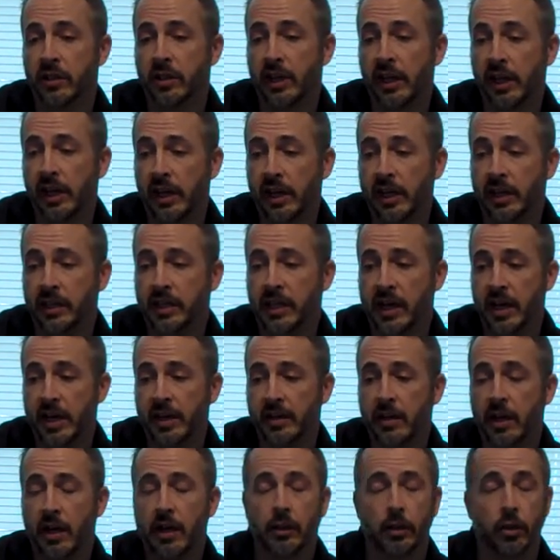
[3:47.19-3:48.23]
and
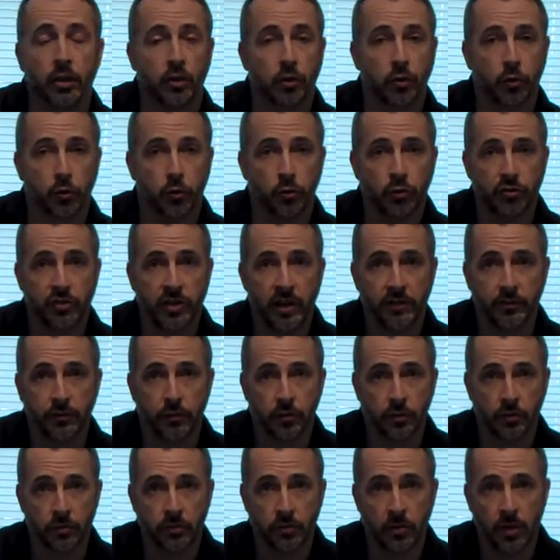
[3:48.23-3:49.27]
I looked through
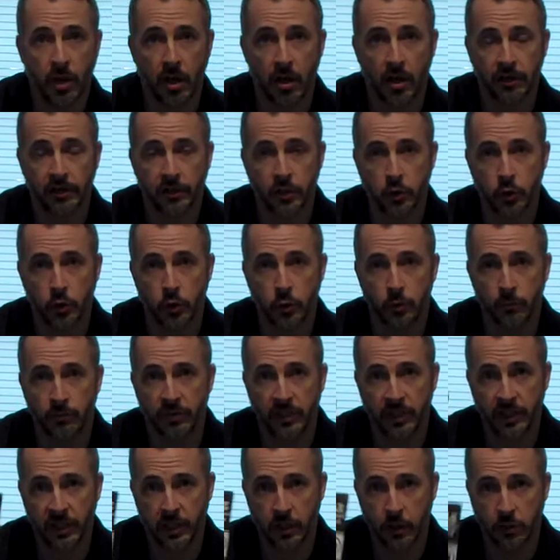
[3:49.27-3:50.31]
several YouTube
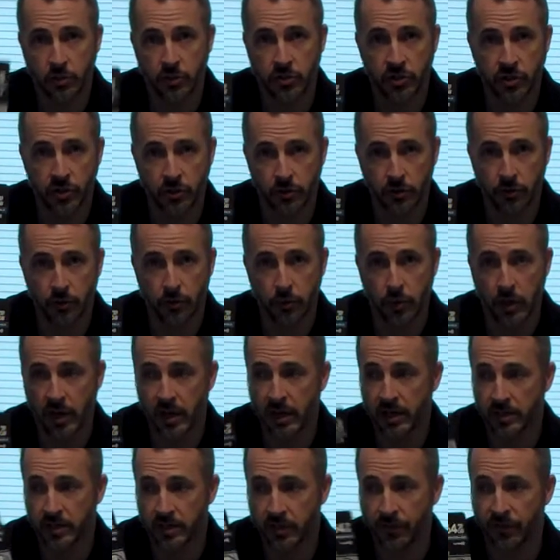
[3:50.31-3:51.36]
videos
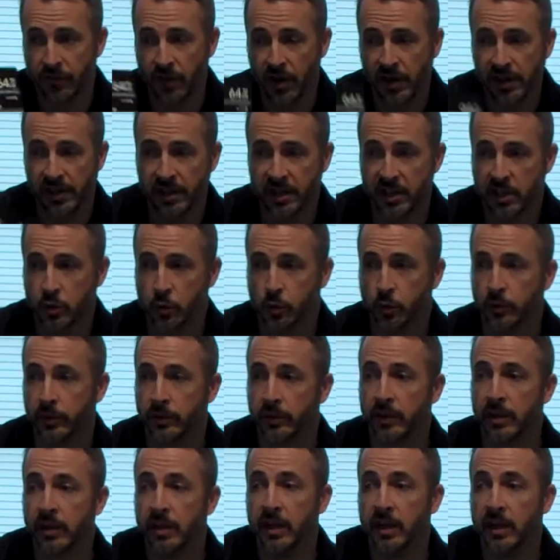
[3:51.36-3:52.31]
to find this one,